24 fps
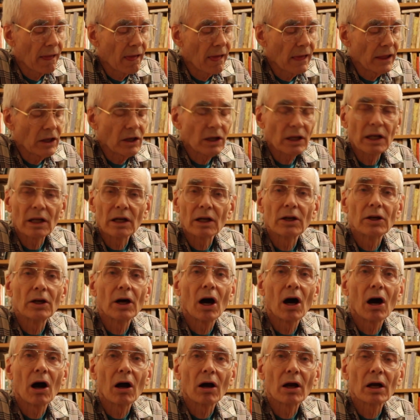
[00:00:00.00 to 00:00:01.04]
you need a
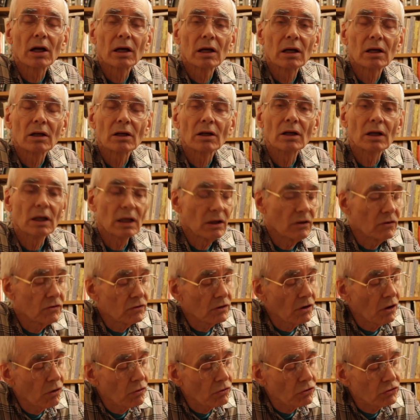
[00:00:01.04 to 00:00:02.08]
dog. You need
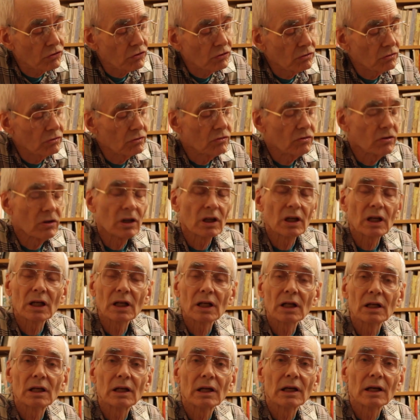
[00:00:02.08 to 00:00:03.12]
snowshoes. You
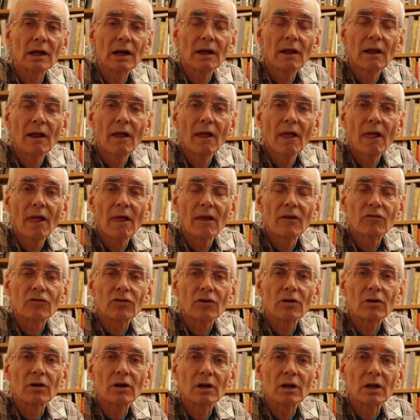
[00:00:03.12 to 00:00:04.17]
need
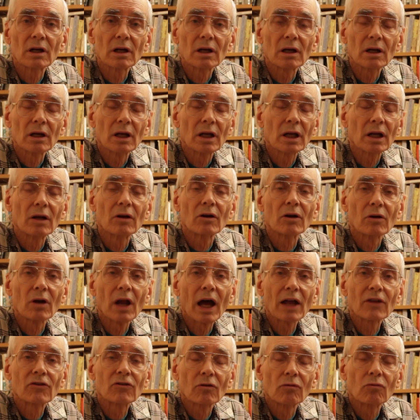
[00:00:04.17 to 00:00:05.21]
certain and
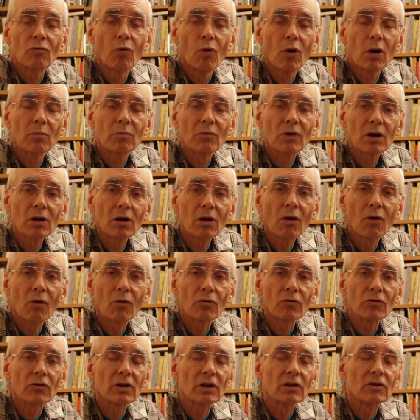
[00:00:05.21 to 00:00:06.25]
lots of warm
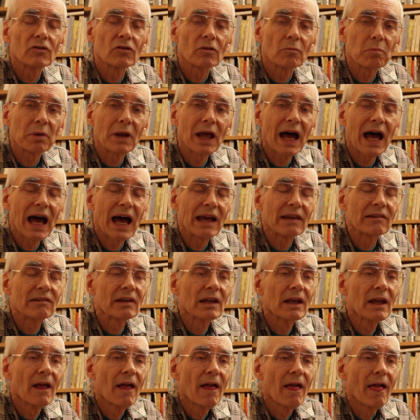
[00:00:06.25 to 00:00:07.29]
clothes and supplies,
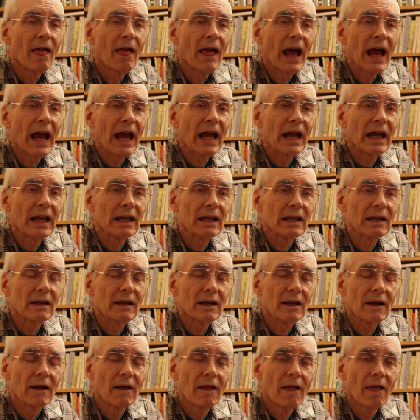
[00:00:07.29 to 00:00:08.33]

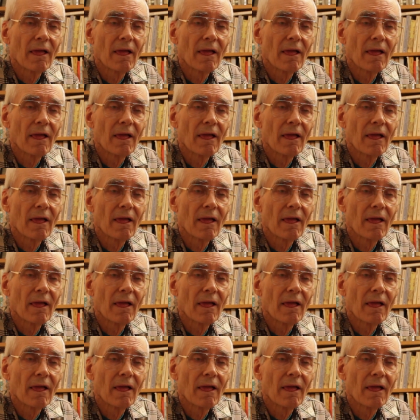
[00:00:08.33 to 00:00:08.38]
and